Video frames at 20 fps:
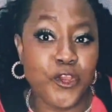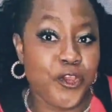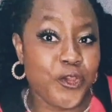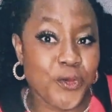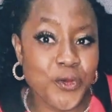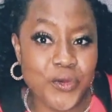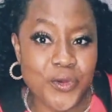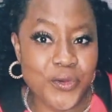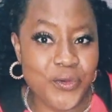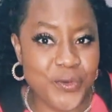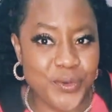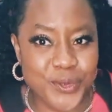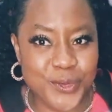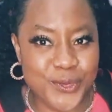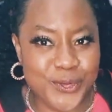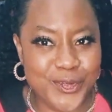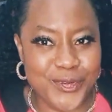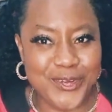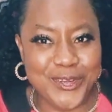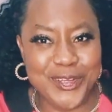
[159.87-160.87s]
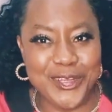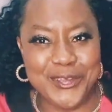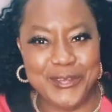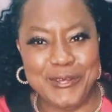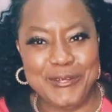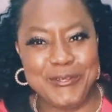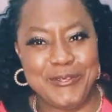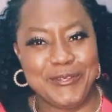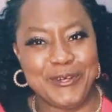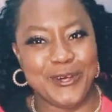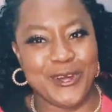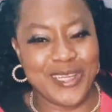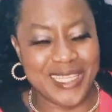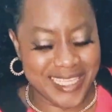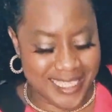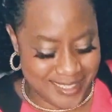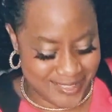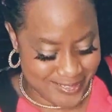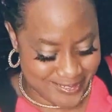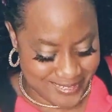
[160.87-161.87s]
good for
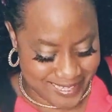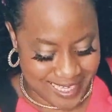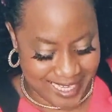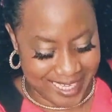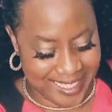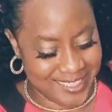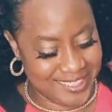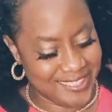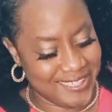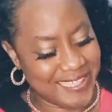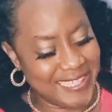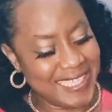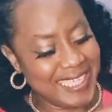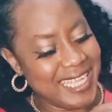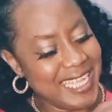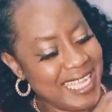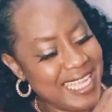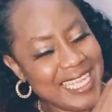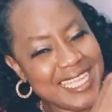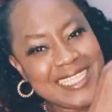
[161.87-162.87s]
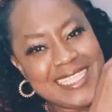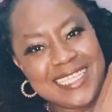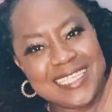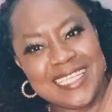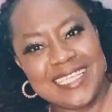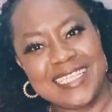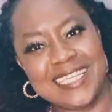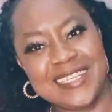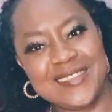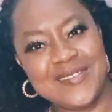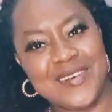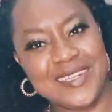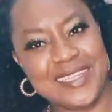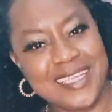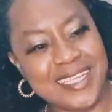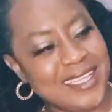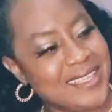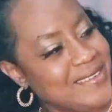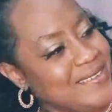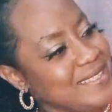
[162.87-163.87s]
this occasion. So this is what
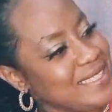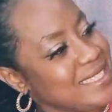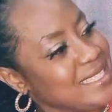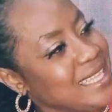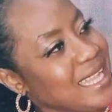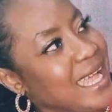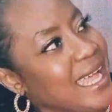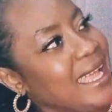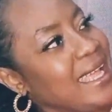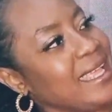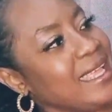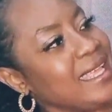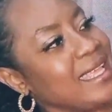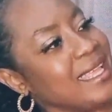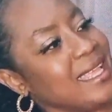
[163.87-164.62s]
it looks like.